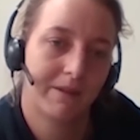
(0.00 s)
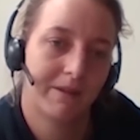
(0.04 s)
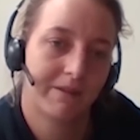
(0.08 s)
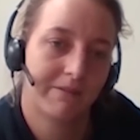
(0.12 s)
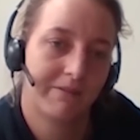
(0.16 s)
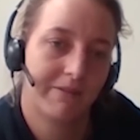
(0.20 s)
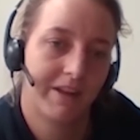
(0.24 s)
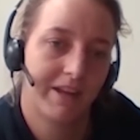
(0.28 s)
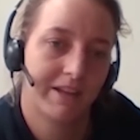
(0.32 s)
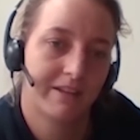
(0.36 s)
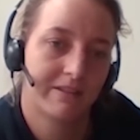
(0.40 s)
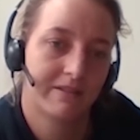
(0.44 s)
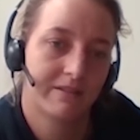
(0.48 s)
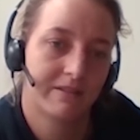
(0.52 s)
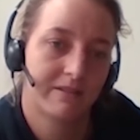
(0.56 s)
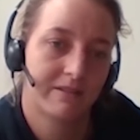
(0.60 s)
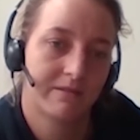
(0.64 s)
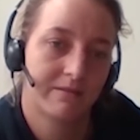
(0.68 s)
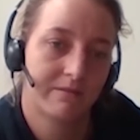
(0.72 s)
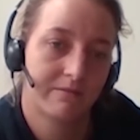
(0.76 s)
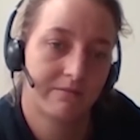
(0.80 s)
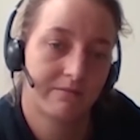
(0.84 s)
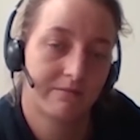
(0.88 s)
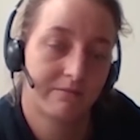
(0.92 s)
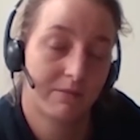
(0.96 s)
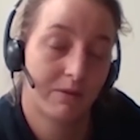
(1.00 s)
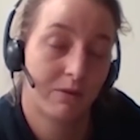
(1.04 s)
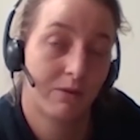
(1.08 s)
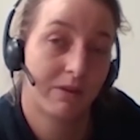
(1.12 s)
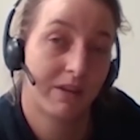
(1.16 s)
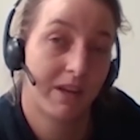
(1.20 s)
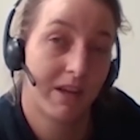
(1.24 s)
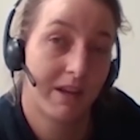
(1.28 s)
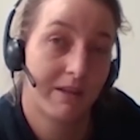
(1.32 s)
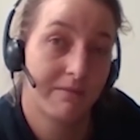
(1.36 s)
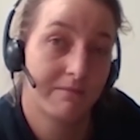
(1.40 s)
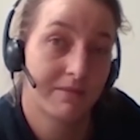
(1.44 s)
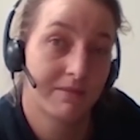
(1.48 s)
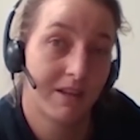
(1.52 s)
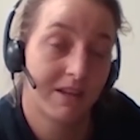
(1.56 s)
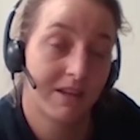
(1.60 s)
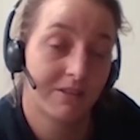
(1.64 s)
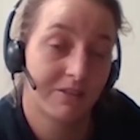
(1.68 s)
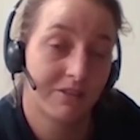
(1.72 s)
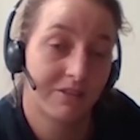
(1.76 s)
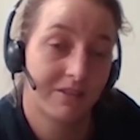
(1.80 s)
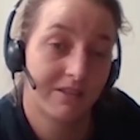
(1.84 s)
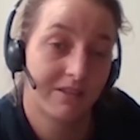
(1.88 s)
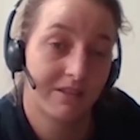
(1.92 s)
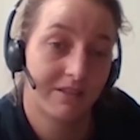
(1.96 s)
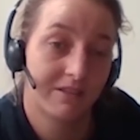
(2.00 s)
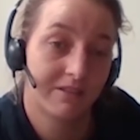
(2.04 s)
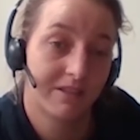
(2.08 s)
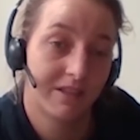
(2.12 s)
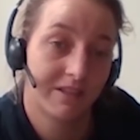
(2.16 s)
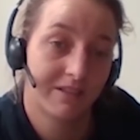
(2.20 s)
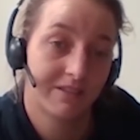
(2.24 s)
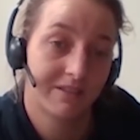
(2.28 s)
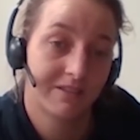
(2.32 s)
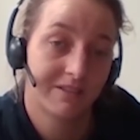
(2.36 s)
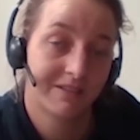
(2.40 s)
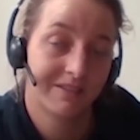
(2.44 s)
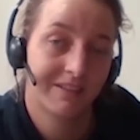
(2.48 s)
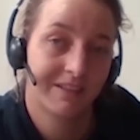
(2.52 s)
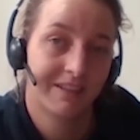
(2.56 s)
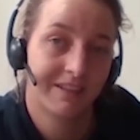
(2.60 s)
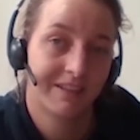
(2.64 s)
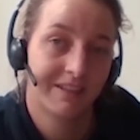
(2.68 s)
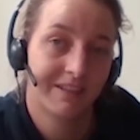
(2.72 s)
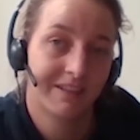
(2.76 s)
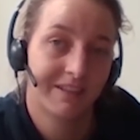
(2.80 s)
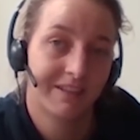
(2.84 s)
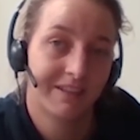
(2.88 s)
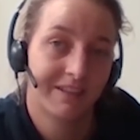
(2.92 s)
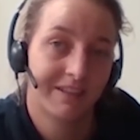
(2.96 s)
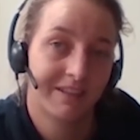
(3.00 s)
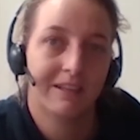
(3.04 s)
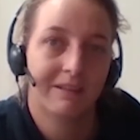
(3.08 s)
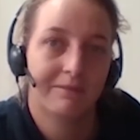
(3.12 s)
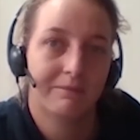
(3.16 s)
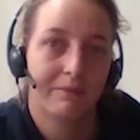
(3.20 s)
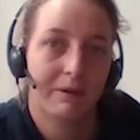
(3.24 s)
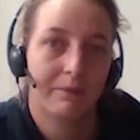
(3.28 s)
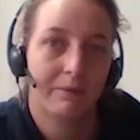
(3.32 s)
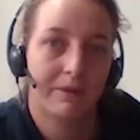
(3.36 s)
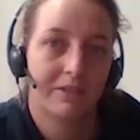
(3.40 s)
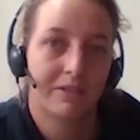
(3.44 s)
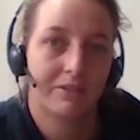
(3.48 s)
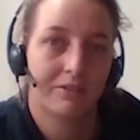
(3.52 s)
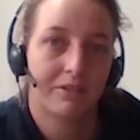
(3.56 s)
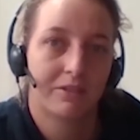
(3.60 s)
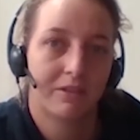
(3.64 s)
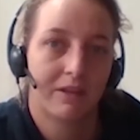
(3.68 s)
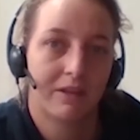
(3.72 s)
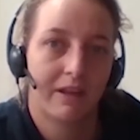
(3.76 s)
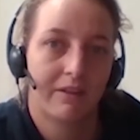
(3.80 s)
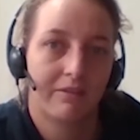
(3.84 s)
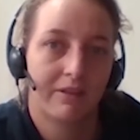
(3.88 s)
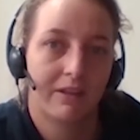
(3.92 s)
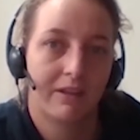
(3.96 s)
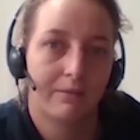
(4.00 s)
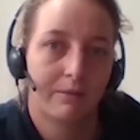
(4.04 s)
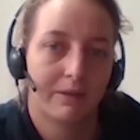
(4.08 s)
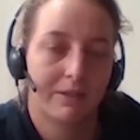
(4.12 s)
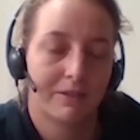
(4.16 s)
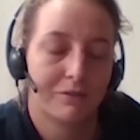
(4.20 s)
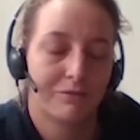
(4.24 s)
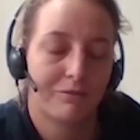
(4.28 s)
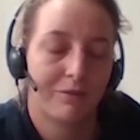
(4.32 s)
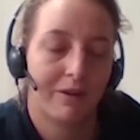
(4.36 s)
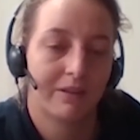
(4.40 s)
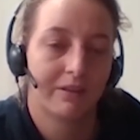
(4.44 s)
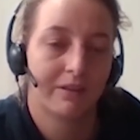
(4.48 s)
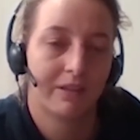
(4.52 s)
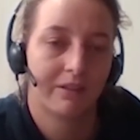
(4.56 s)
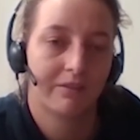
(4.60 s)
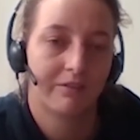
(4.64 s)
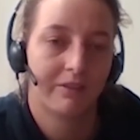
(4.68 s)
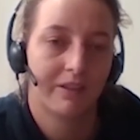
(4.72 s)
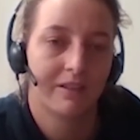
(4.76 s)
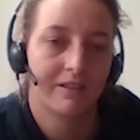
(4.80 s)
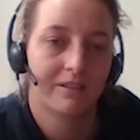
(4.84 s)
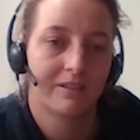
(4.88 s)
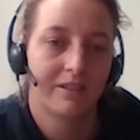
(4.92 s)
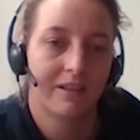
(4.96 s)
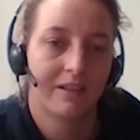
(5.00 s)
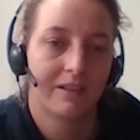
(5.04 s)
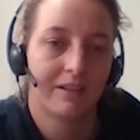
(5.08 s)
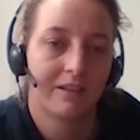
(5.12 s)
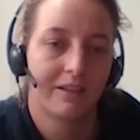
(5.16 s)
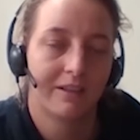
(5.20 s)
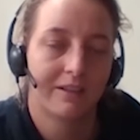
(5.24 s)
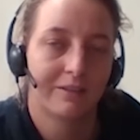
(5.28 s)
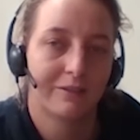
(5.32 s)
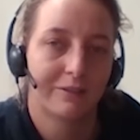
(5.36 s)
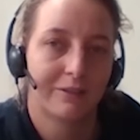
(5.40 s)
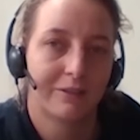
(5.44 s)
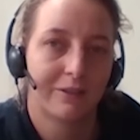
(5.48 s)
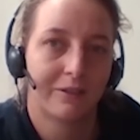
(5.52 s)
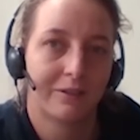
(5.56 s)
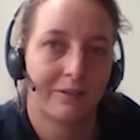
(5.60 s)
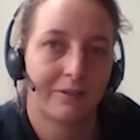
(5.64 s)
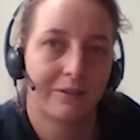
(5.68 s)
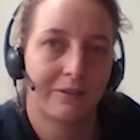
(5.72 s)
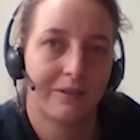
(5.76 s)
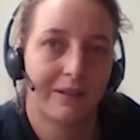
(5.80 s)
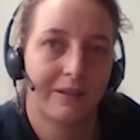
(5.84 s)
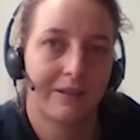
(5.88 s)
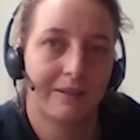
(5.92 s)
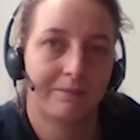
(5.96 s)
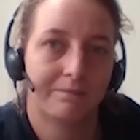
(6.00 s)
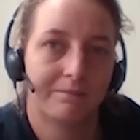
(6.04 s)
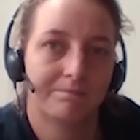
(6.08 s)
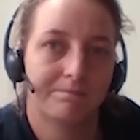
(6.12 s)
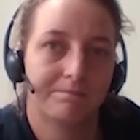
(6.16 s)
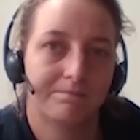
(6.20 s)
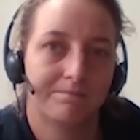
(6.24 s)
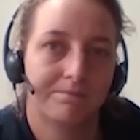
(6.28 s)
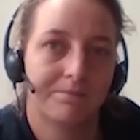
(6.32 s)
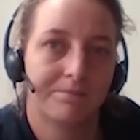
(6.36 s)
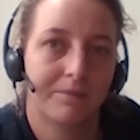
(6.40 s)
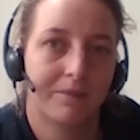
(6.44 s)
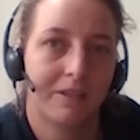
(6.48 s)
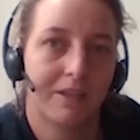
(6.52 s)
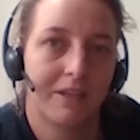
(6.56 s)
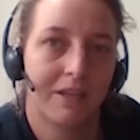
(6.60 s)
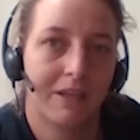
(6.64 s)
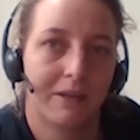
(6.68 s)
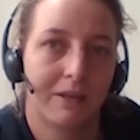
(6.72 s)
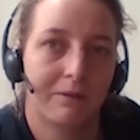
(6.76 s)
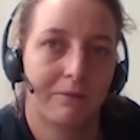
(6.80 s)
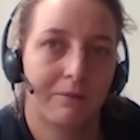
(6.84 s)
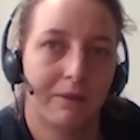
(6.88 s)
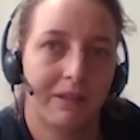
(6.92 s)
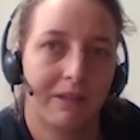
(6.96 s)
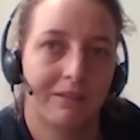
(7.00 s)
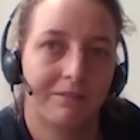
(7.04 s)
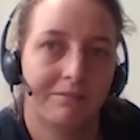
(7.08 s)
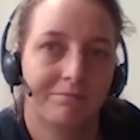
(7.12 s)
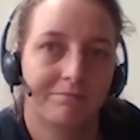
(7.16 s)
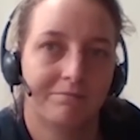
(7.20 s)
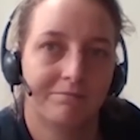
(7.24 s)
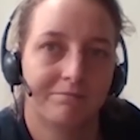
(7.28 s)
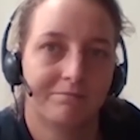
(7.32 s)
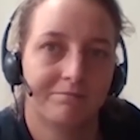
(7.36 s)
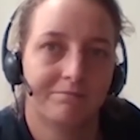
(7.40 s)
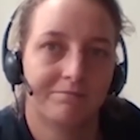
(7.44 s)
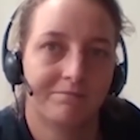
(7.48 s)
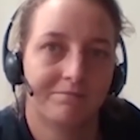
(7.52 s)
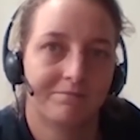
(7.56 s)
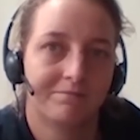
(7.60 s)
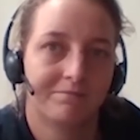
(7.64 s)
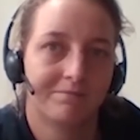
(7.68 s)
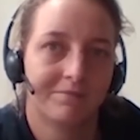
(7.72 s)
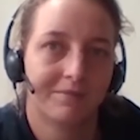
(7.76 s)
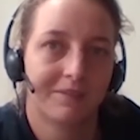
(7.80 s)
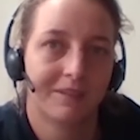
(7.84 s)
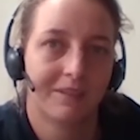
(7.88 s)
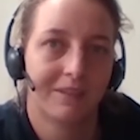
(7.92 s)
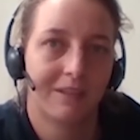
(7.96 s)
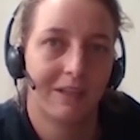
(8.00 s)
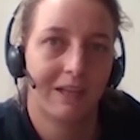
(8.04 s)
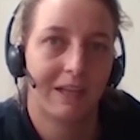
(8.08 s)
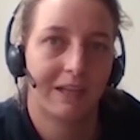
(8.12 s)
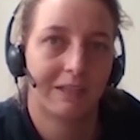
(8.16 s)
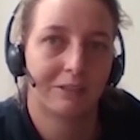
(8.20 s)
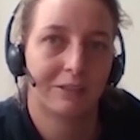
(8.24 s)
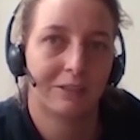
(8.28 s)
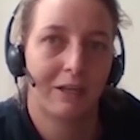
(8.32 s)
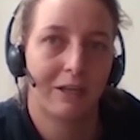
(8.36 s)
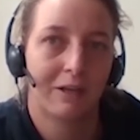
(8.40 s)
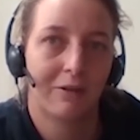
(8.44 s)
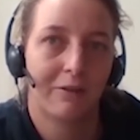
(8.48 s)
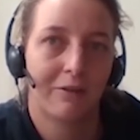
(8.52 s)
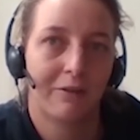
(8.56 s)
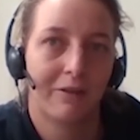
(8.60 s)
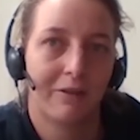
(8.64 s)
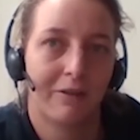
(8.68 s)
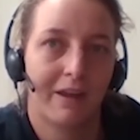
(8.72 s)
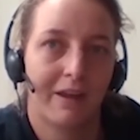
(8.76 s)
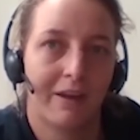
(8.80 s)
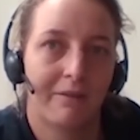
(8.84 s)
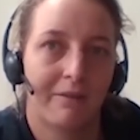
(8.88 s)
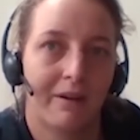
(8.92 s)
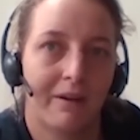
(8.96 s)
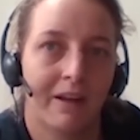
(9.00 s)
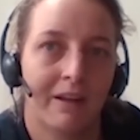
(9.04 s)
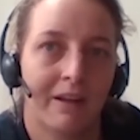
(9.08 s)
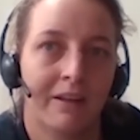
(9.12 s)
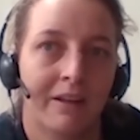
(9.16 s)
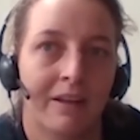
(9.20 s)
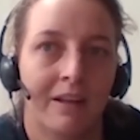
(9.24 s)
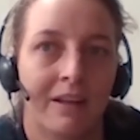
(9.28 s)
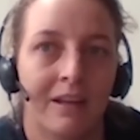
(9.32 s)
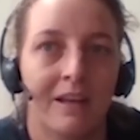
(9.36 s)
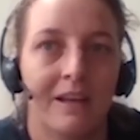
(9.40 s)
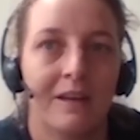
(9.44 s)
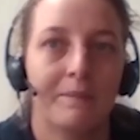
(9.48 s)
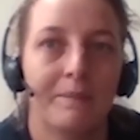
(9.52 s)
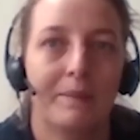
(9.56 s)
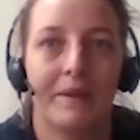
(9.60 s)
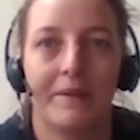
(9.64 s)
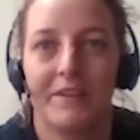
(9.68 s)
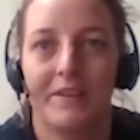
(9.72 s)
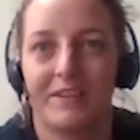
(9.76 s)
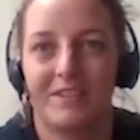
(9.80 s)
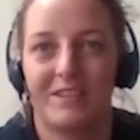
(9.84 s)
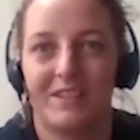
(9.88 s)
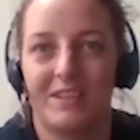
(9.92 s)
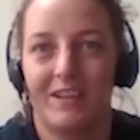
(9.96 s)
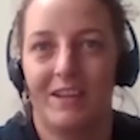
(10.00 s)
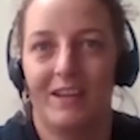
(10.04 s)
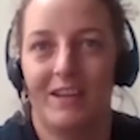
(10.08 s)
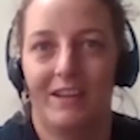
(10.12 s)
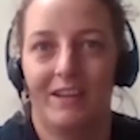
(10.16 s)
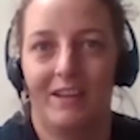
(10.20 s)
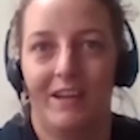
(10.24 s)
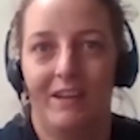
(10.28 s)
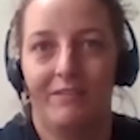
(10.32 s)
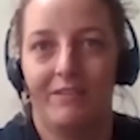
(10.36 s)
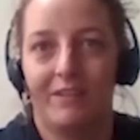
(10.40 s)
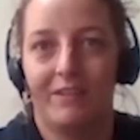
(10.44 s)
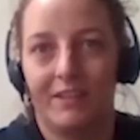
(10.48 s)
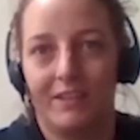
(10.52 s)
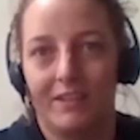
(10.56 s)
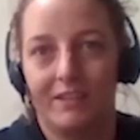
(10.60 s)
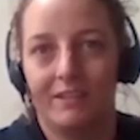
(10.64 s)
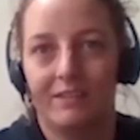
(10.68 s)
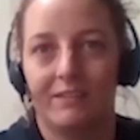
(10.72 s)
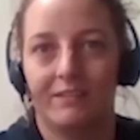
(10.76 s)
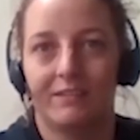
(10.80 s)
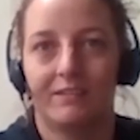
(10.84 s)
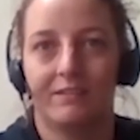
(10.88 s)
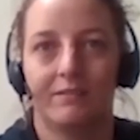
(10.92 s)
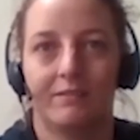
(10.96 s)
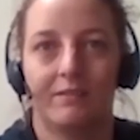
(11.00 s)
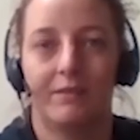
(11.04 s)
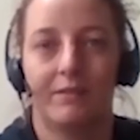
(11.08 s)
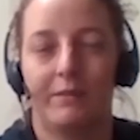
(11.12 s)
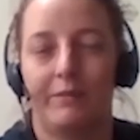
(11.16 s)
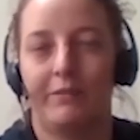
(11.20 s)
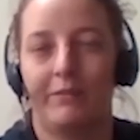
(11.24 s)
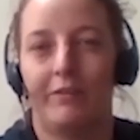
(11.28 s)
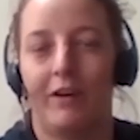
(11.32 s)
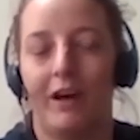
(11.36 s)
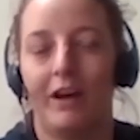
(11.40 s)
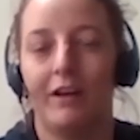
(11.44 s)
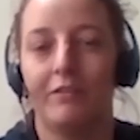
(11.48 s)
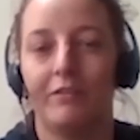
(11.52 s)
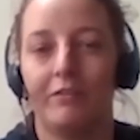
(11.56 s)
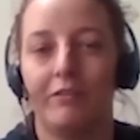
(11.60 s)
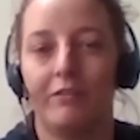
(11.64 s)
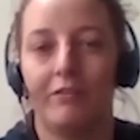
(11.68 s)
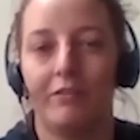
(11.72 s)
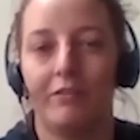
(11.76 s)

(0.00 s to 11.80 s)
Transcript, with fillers: fans more games last season, but we just didn't have anyone to run the events down here. So um, yeah, we lucked out on that one. But this year, having what five